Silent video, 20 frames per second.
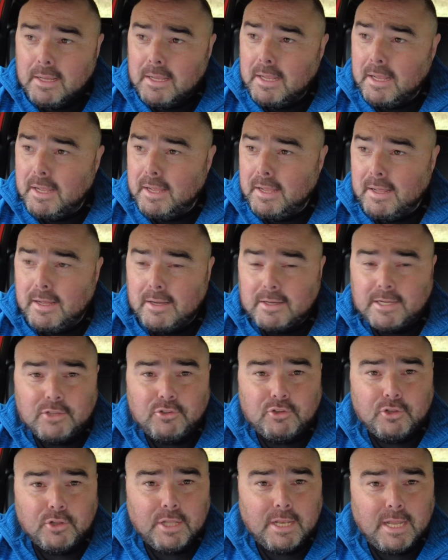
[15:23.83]
I'll
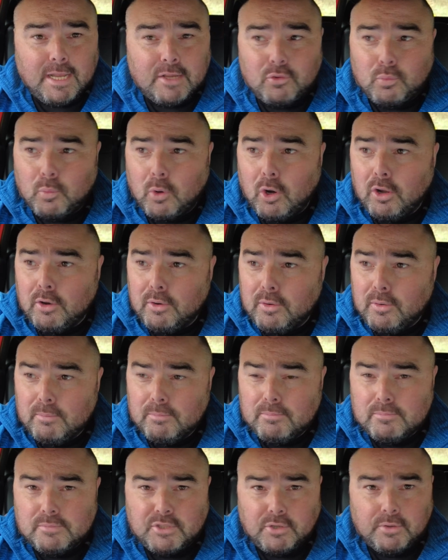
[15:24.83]
catch you on the next
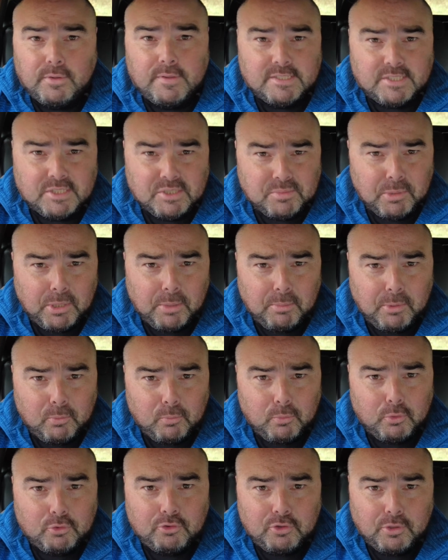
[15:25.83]
one. Sorry this has been a
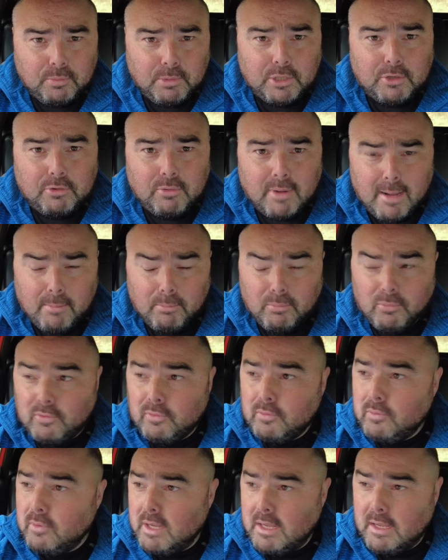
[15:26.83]
bit rushed and a bit
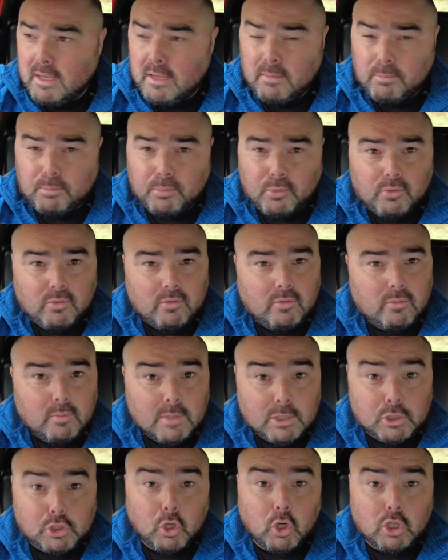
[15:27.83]
crammed, but
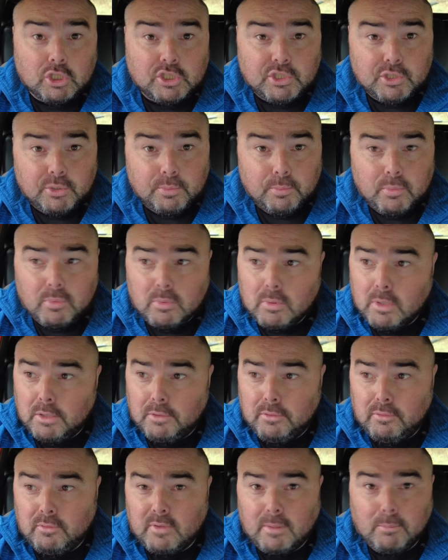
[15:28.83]
it's autumn
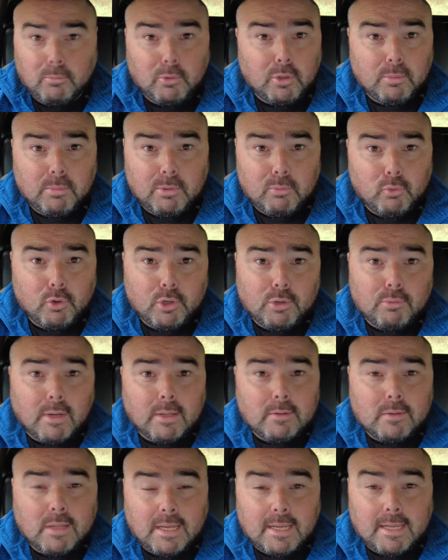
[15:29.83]
and I'm going to be running
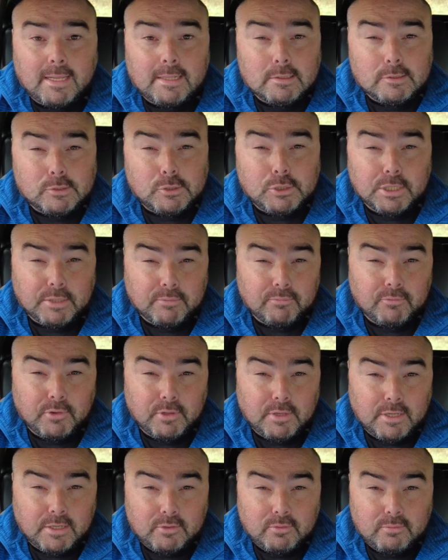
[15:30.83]
around like a headless chicken for
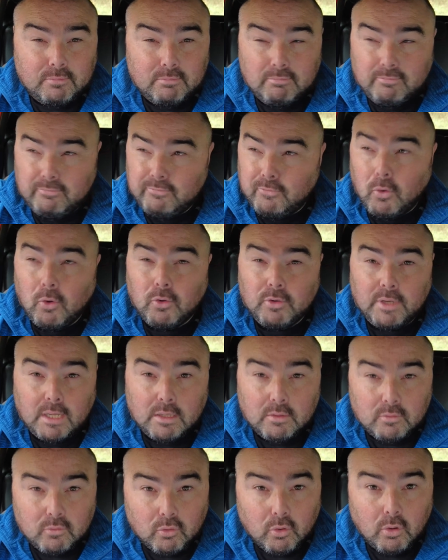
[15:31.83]
the next
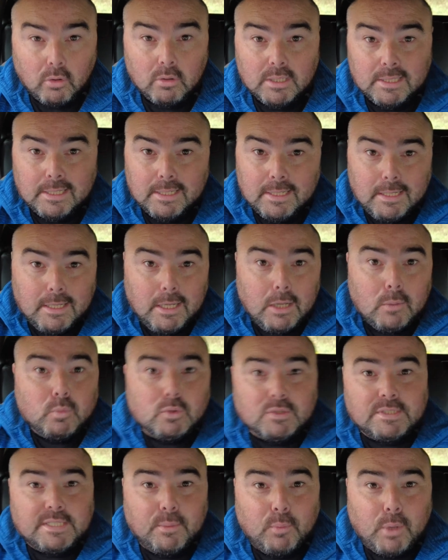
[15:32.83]
fortnight, so
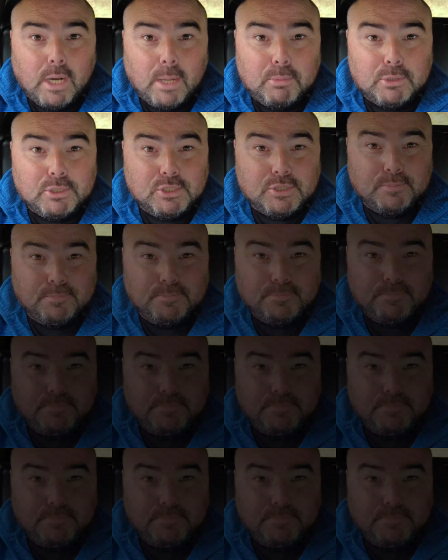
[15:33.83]
we'll see what happens.